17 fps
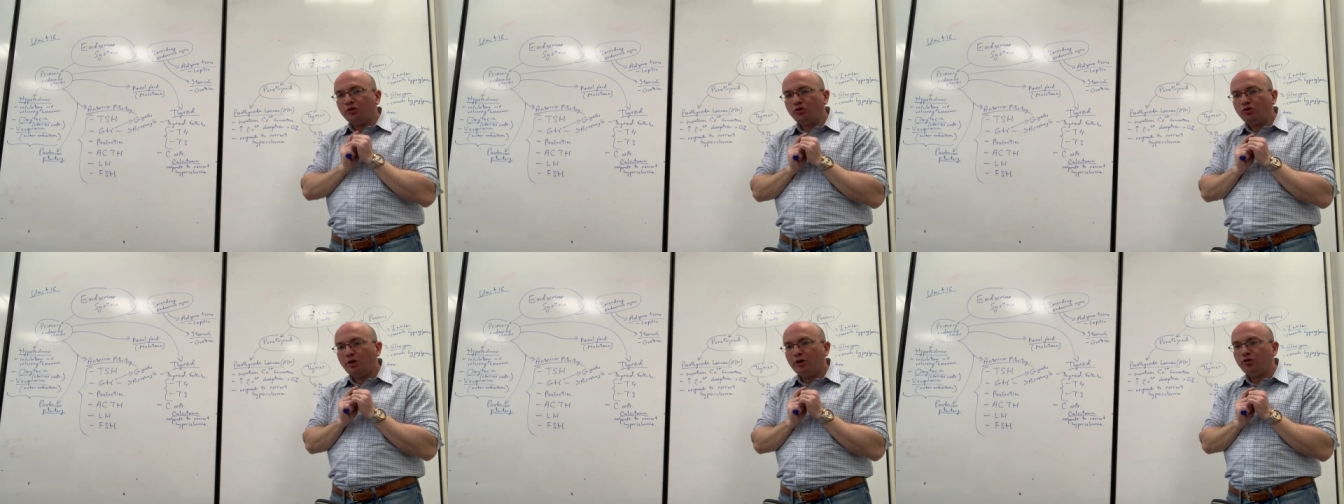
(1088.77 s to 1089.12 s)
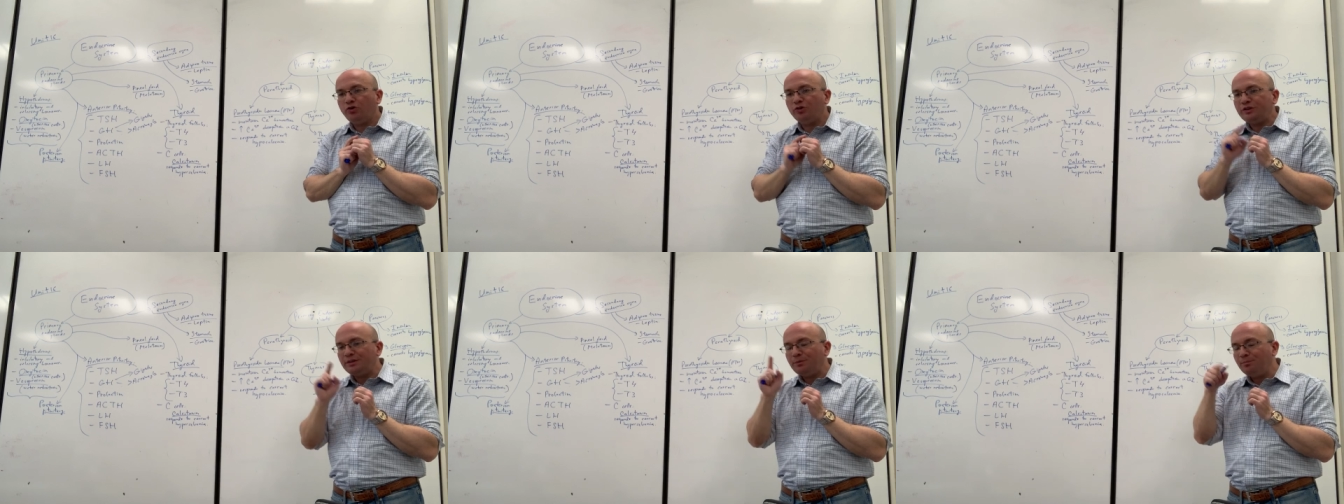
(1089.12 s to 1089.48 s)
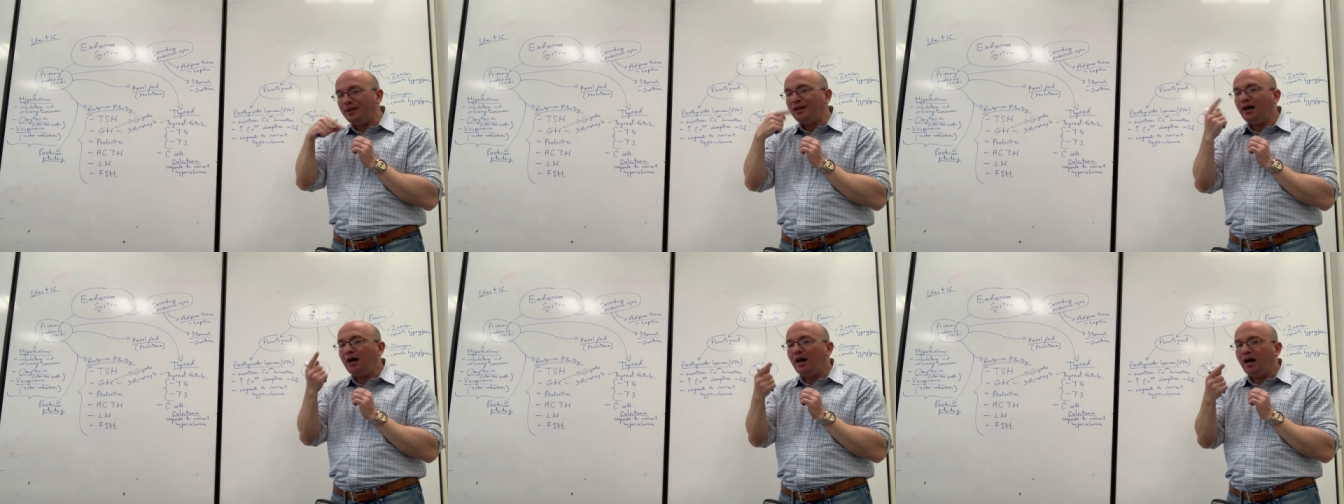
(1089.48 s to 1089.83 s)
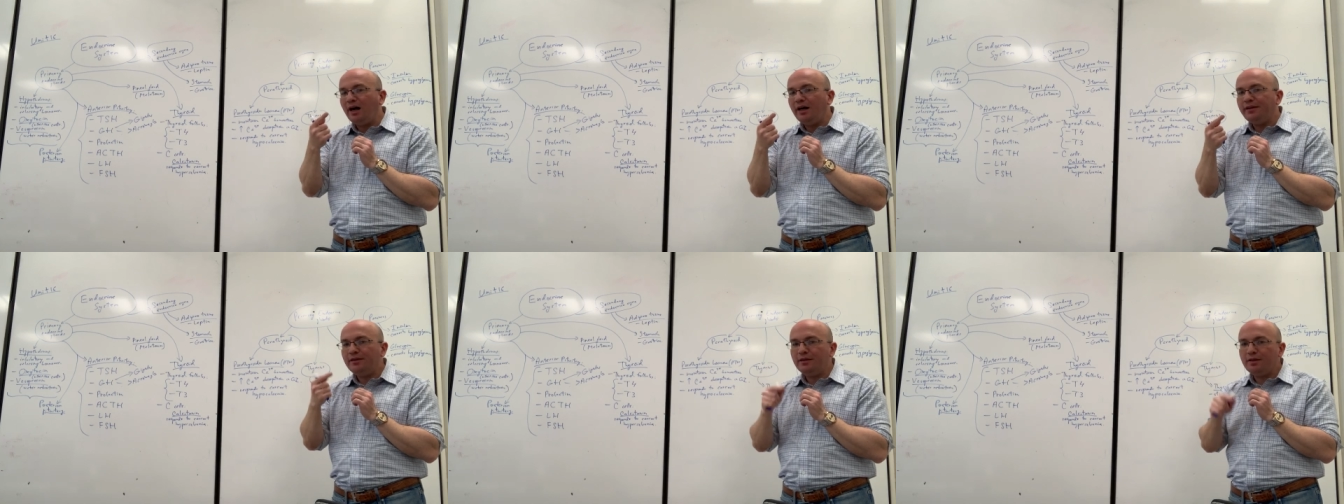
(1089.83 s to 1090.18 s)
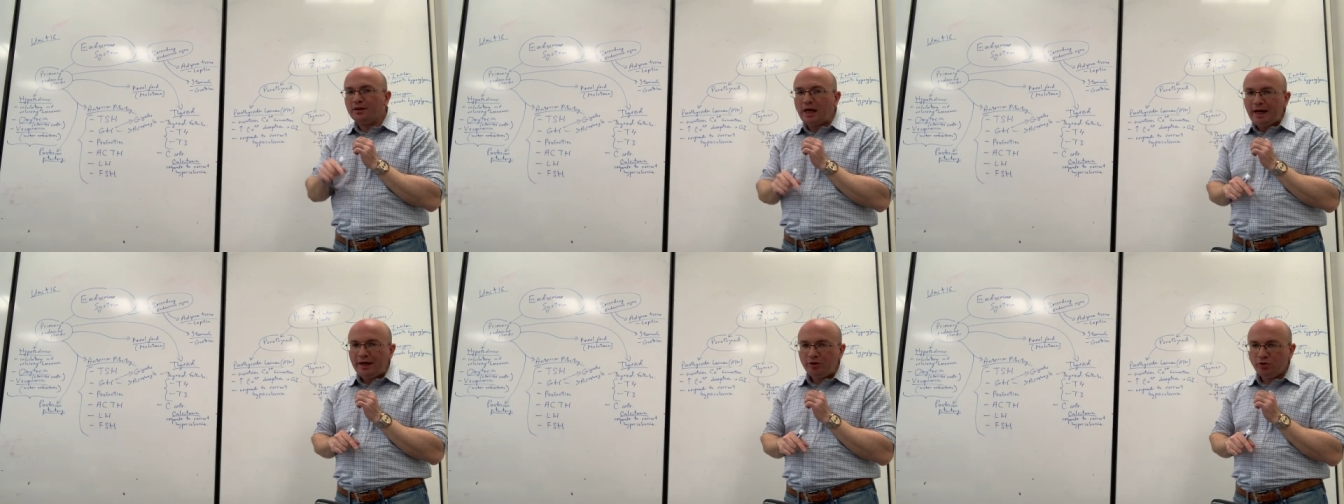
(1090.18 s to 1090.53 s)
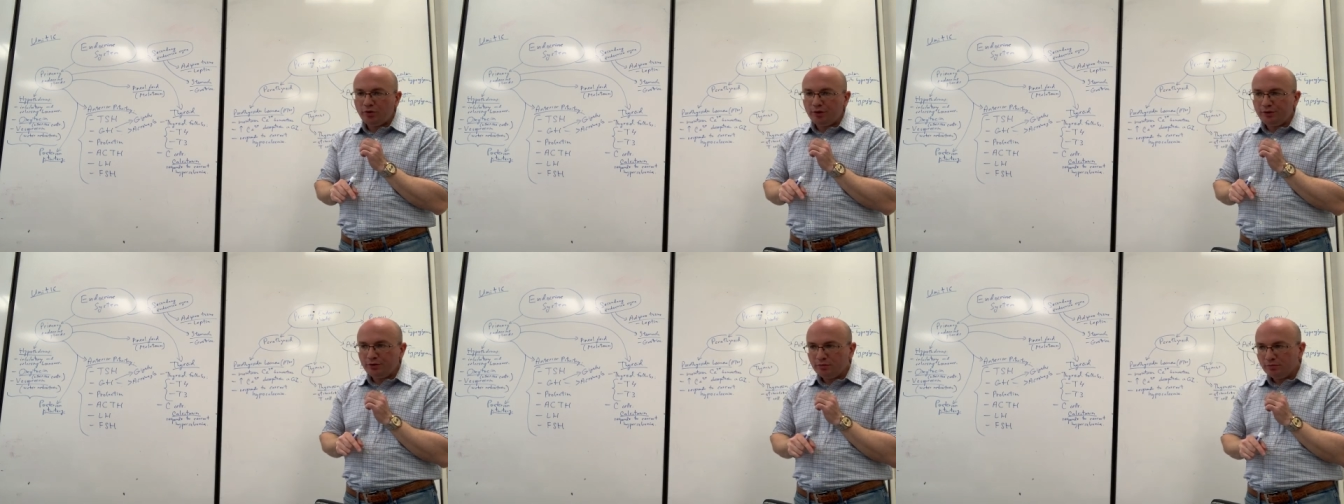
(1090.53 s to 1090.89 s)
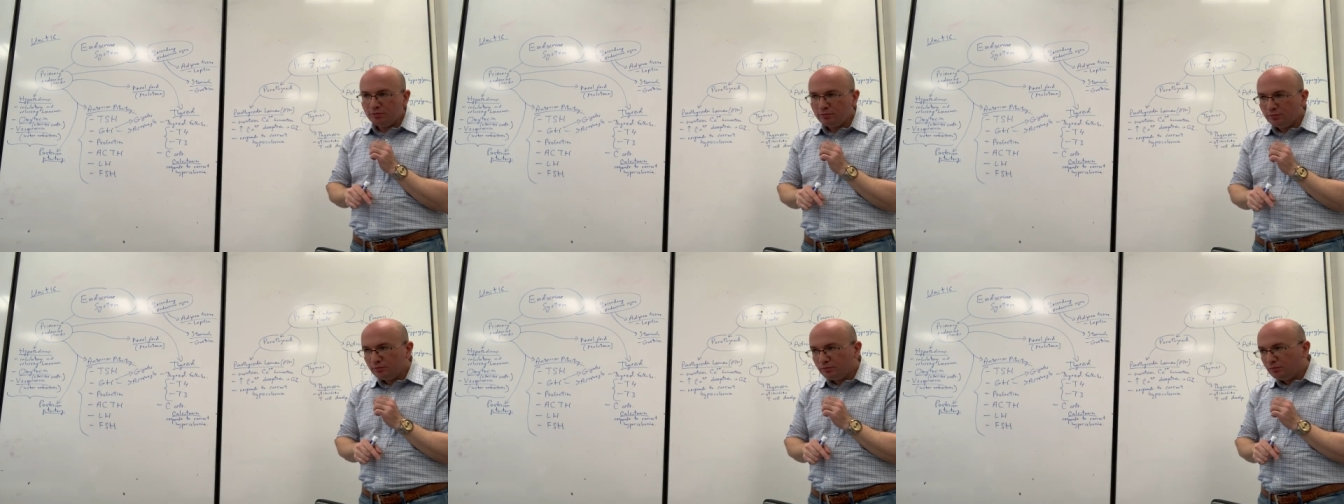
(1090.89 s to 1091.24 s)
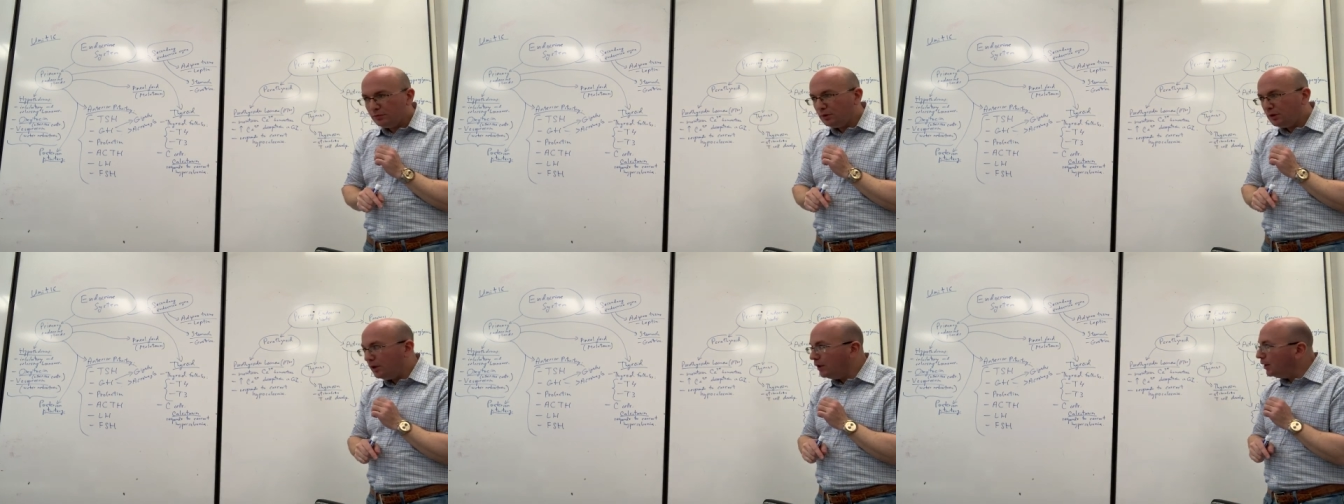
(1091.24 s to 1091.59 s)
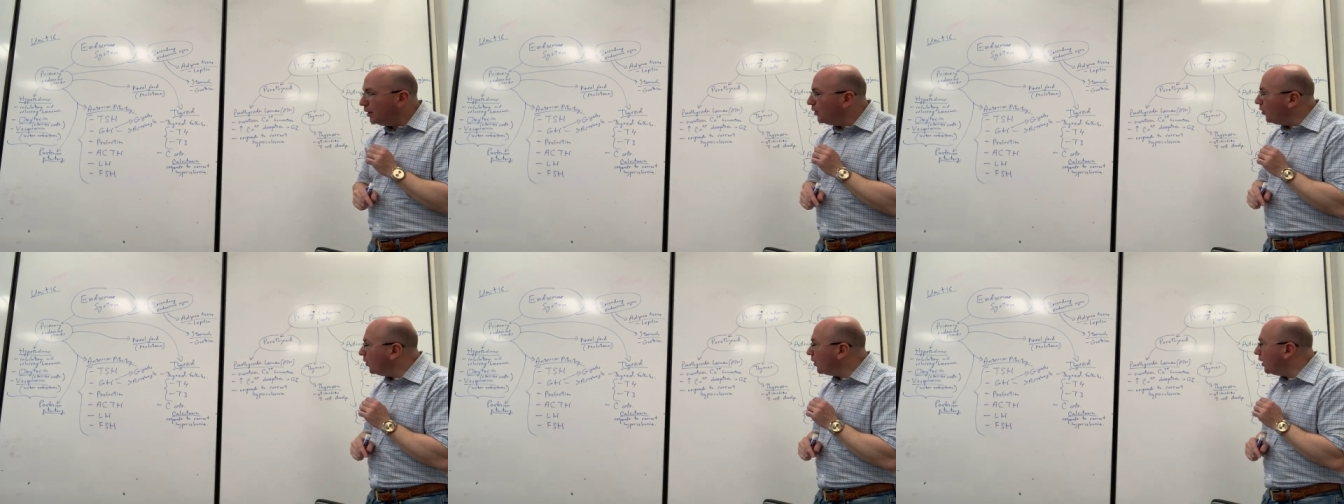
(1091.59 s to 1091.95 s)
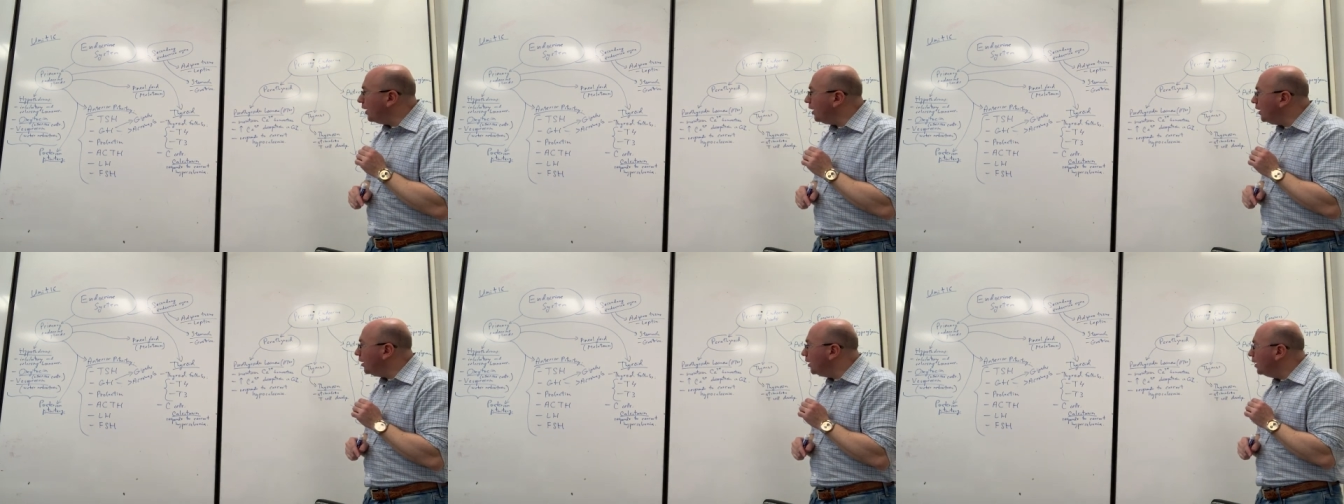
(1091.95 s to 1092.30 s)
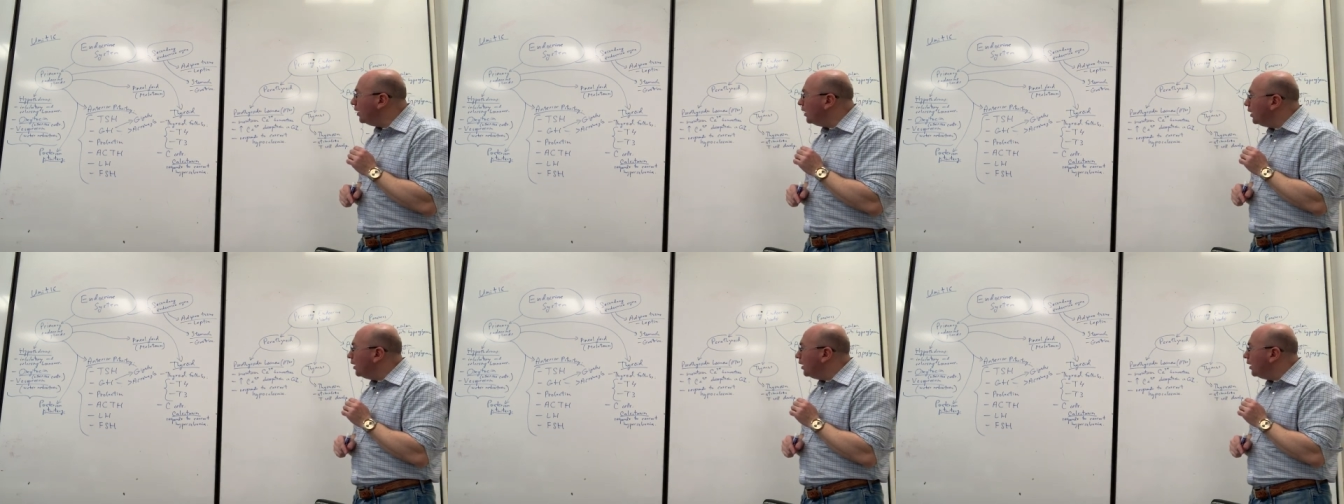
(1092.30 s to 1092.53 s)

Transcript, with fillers: structures behind the thyroid, okay?